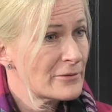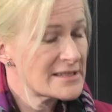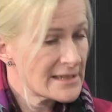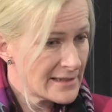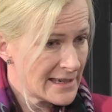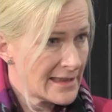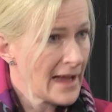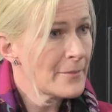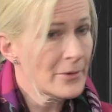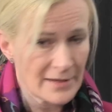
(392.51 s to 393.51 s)
We still need
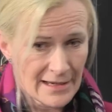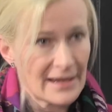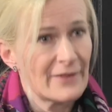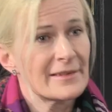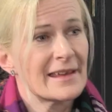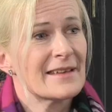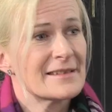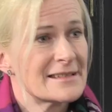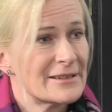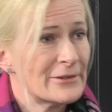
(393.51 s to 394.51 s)
that, but we need everything else
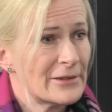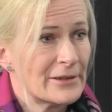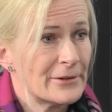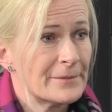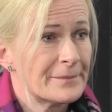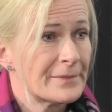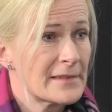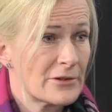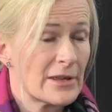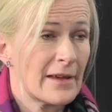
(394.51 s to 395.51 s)
too, you know,
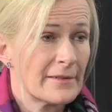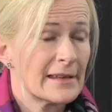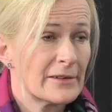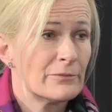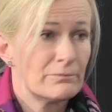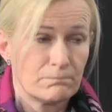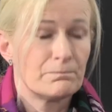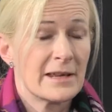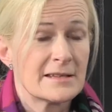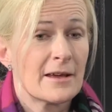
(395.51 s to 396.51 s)
so yeah, that's
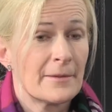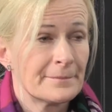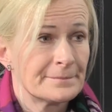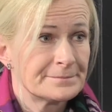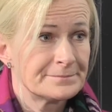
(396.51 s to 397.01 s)
big time.